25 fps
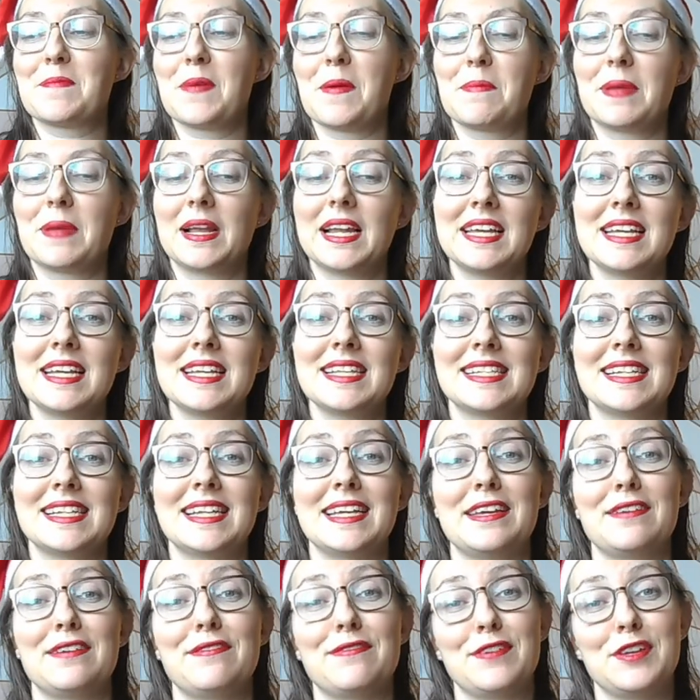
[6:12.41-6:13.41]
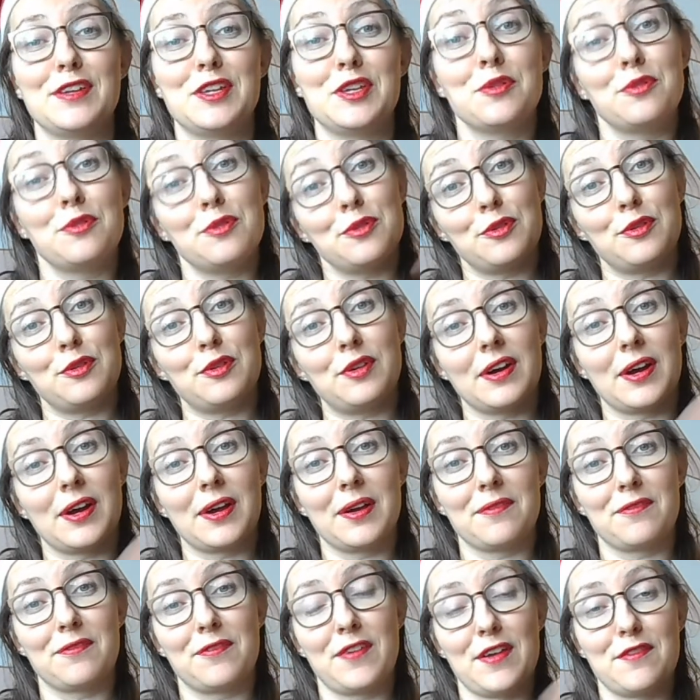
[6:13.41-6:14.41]
Please leave your
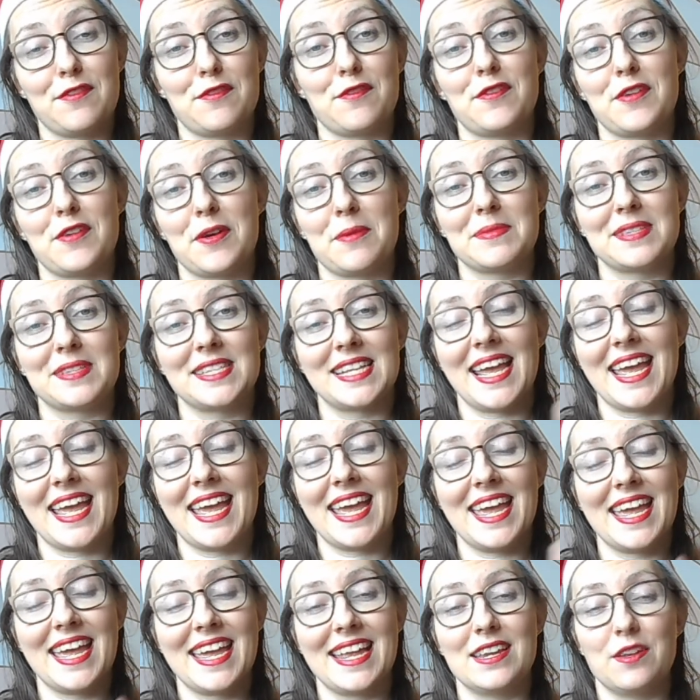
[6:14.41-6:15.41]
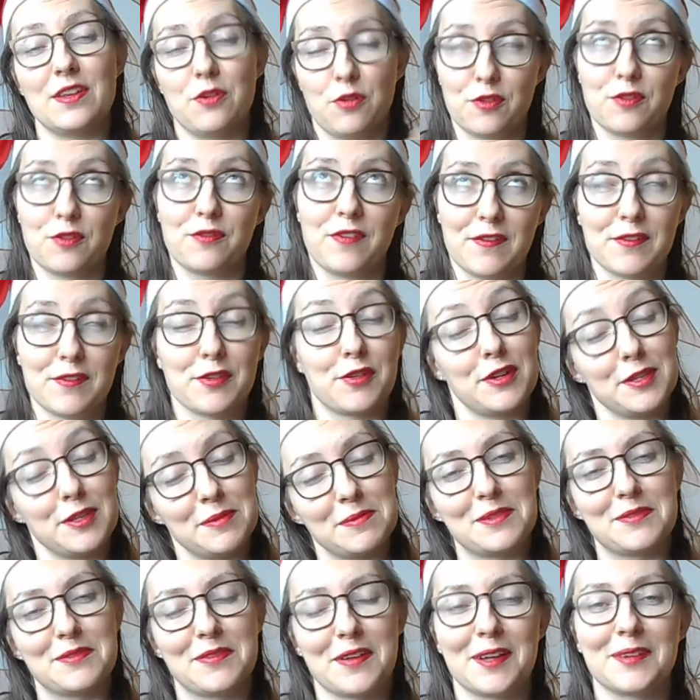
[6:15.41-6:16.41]
favourite films in your favourite
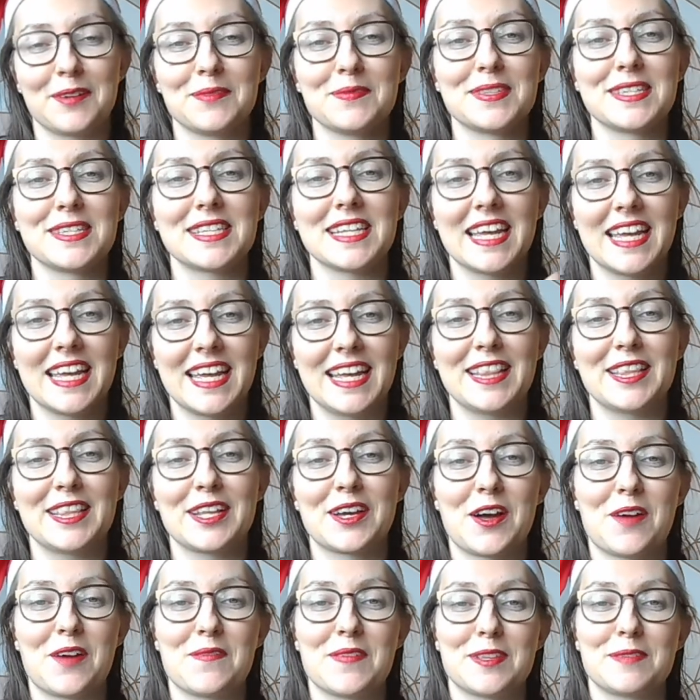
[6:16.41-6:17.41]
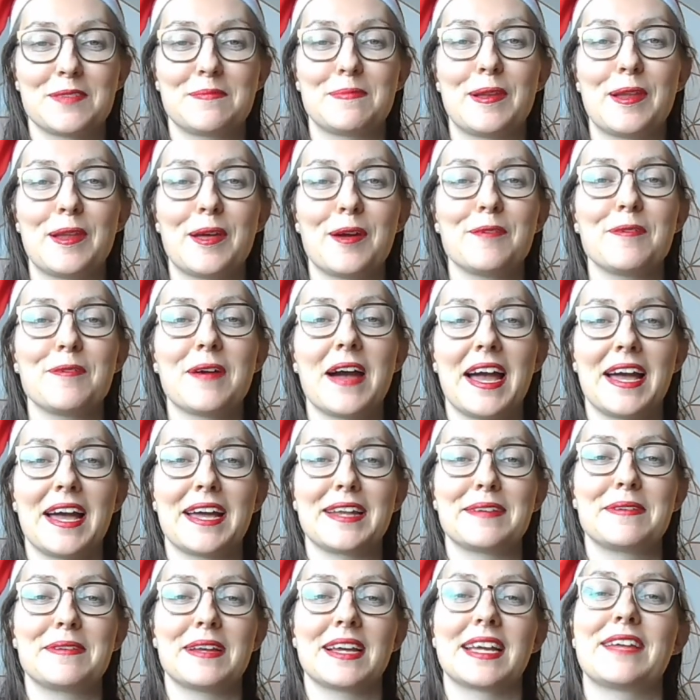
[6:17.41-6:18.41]
Christmas films in the comments below,
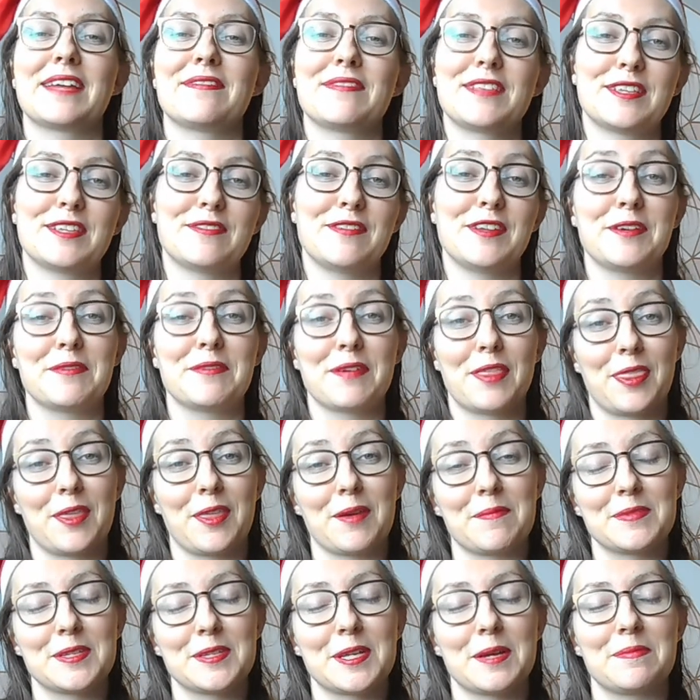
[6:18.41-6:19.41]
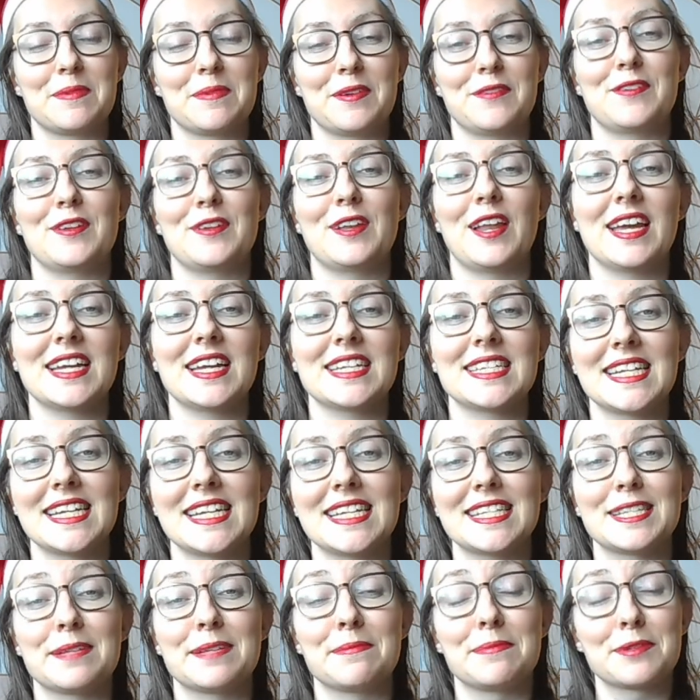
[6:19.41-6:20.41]
and give this video a thumbs up if you liked
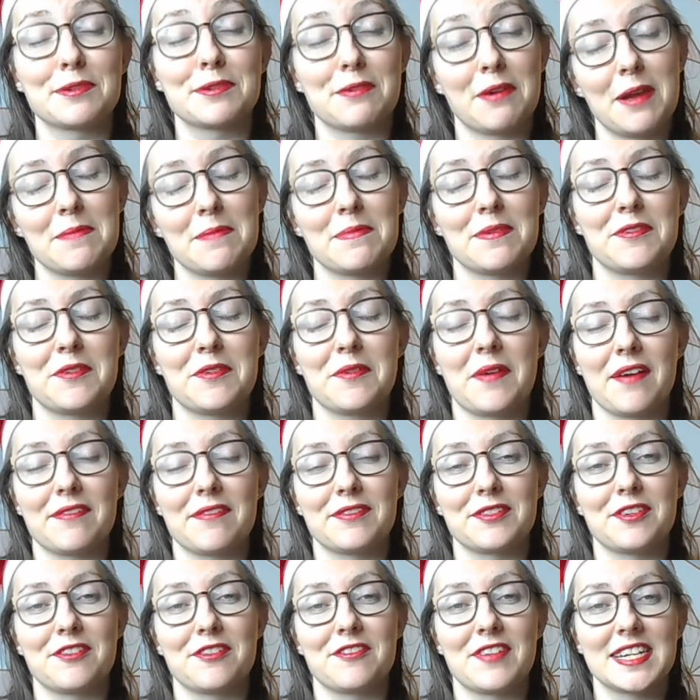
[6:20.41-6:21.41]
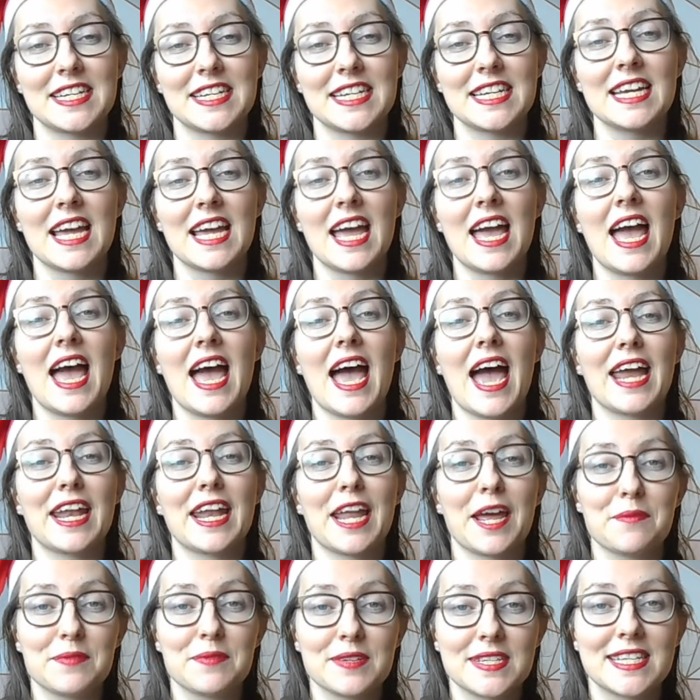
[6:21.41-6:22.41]
it. Subscribe if you haven't already, and
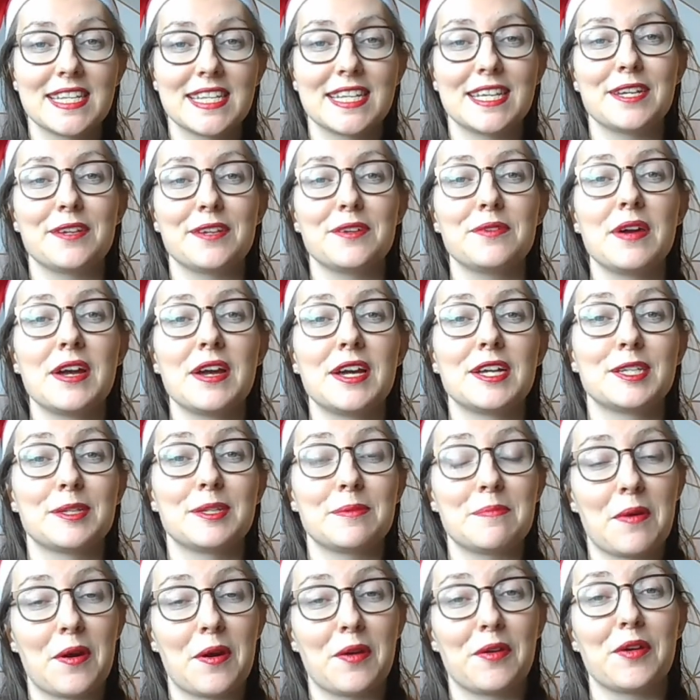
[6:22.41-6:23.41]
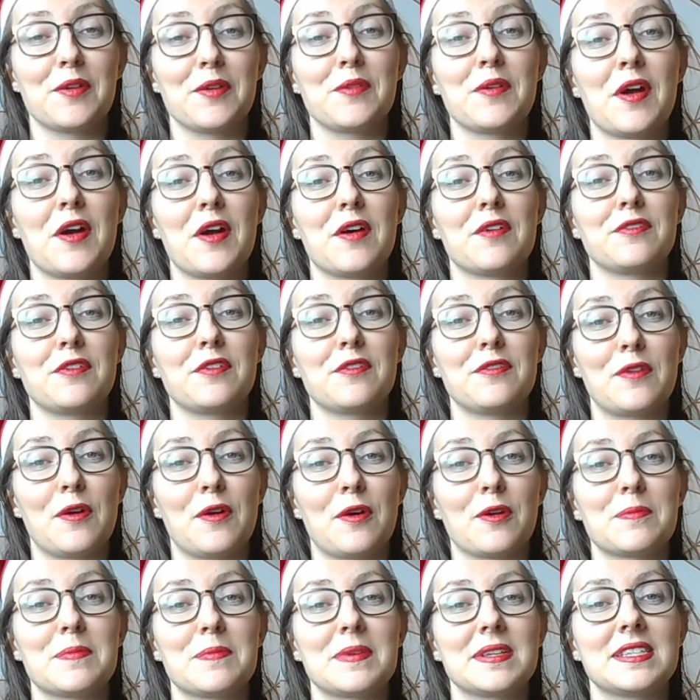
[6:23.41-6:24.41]
I will see you tomorrow for
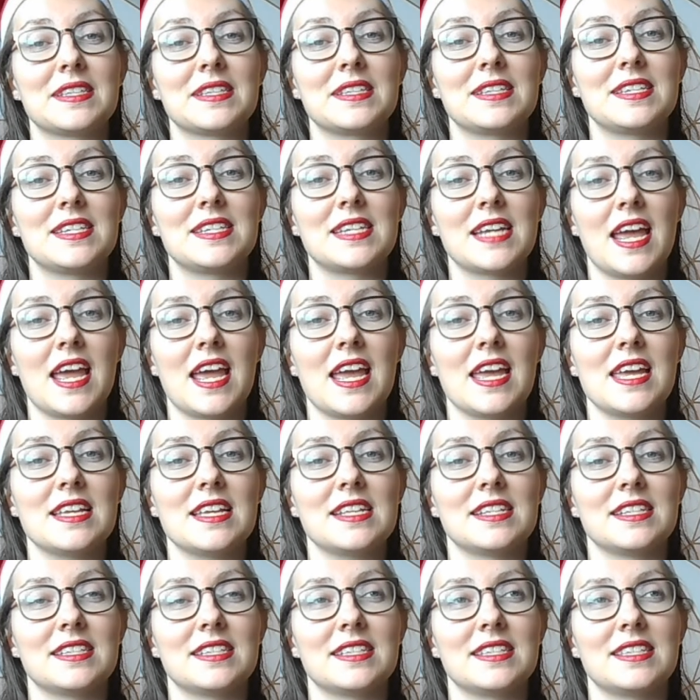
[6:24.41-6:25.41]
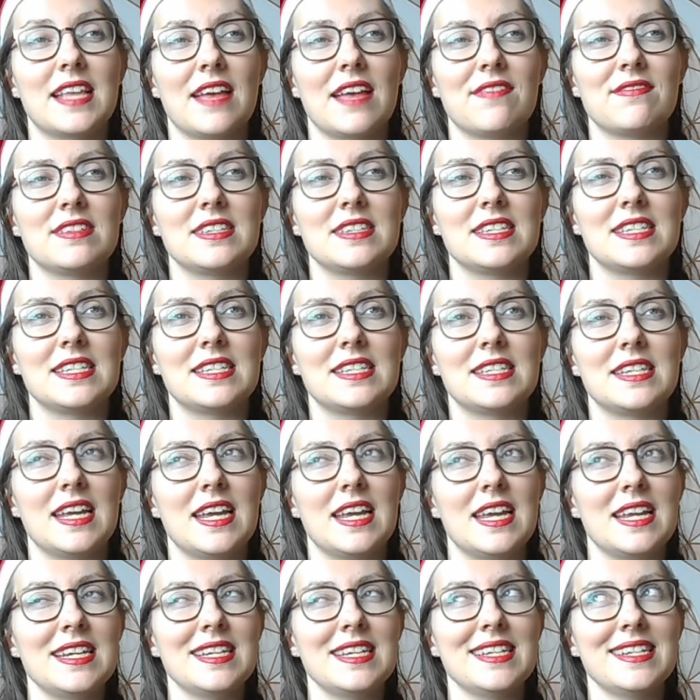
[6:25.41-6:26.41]
Vlogmas day 17.